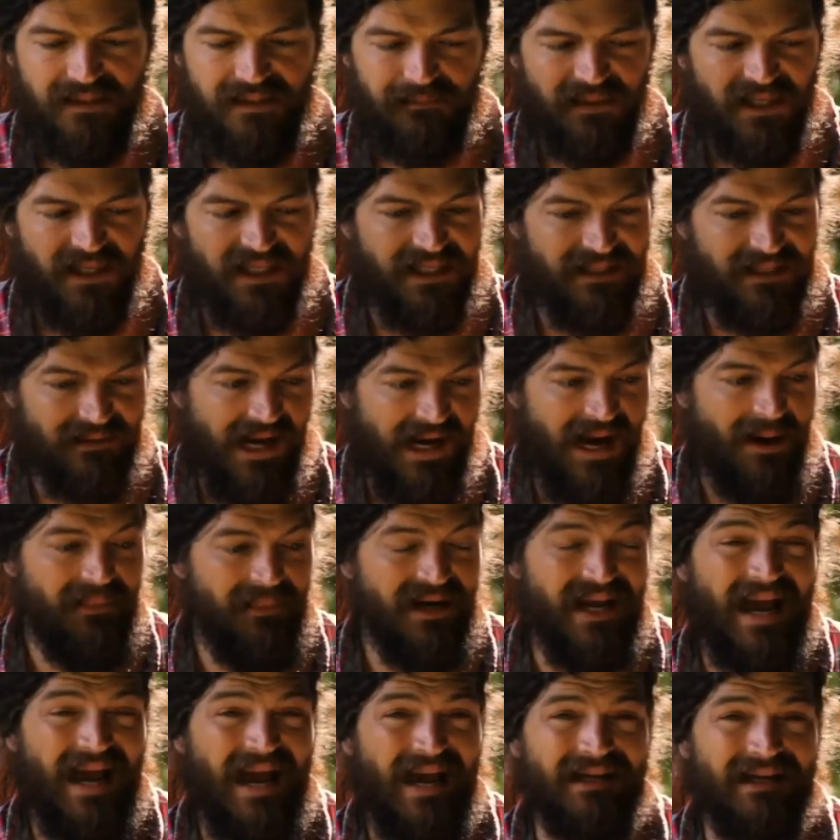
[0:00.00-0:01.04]
But I'm
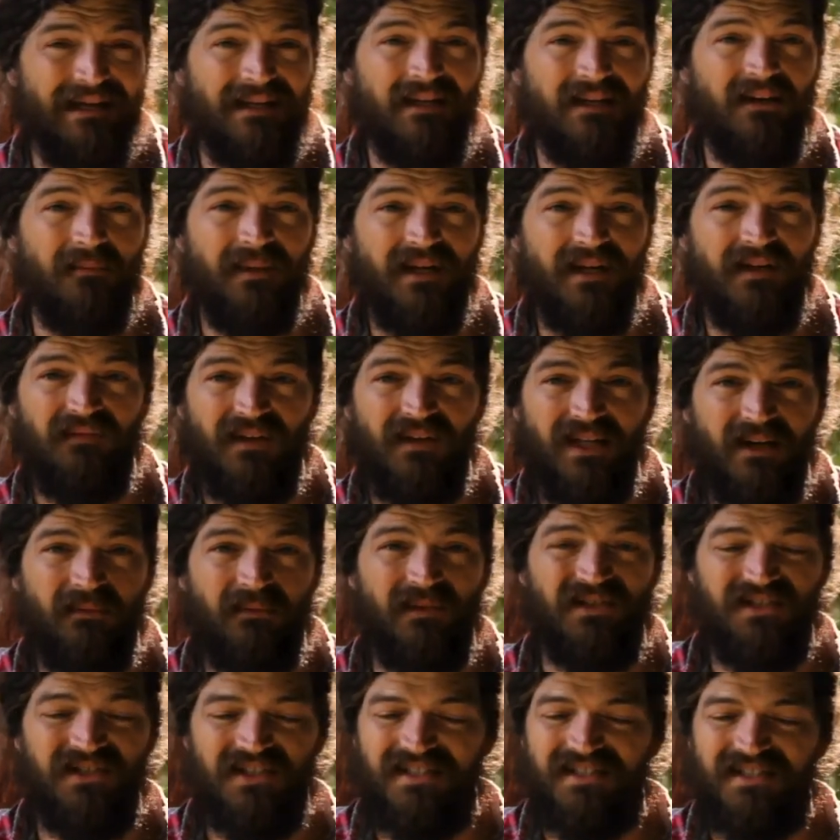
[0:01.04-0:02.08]
going to add a little bit of
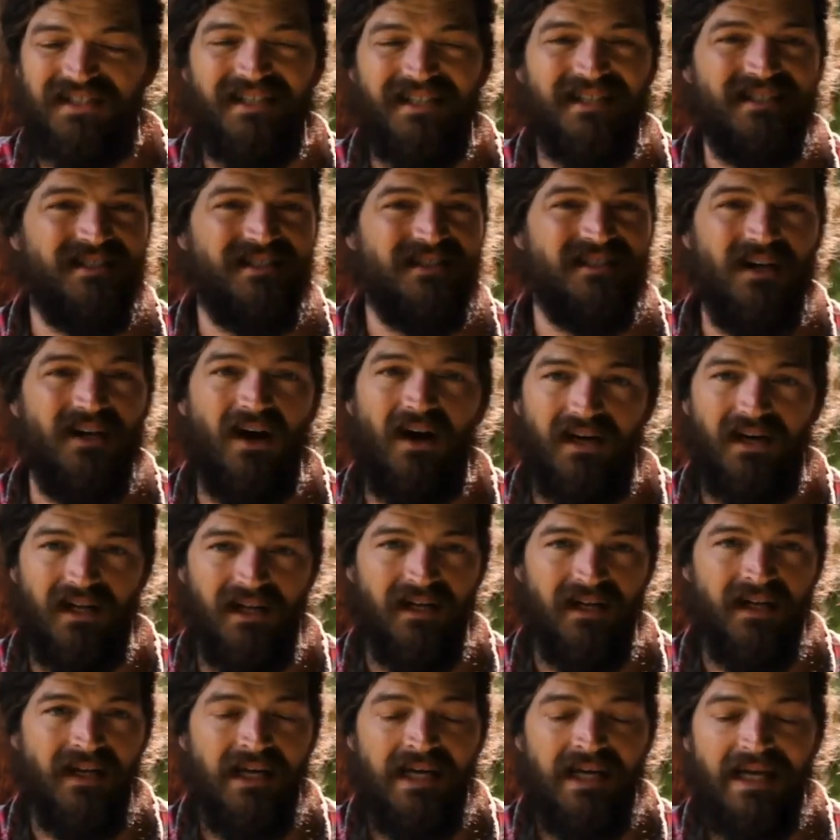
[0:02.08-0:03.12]
liquid just to get started.
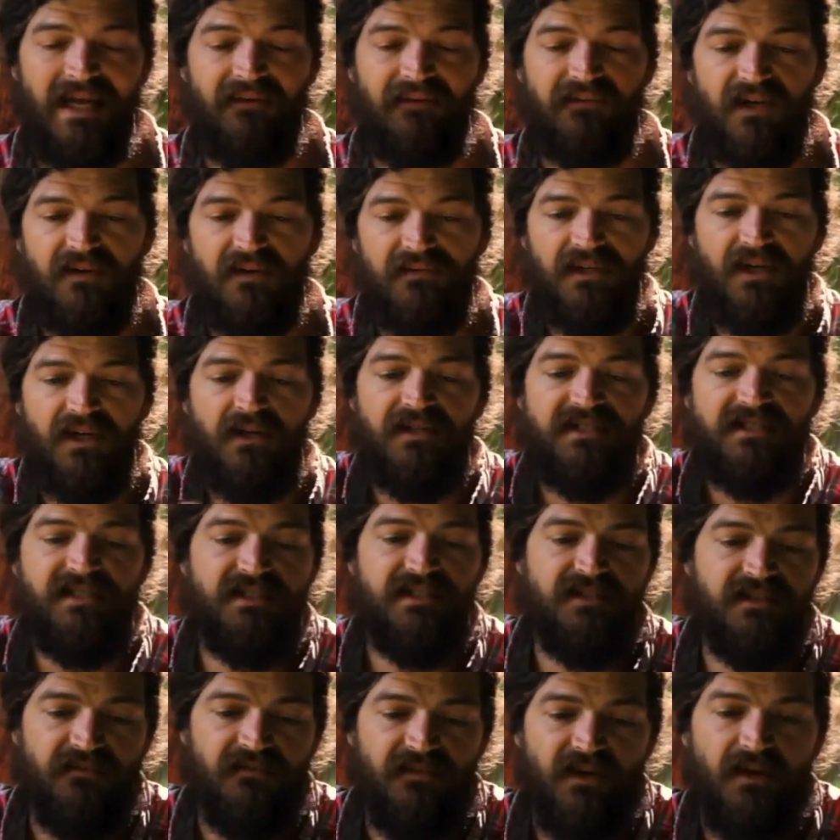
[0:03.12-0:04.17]
If you ever notice that your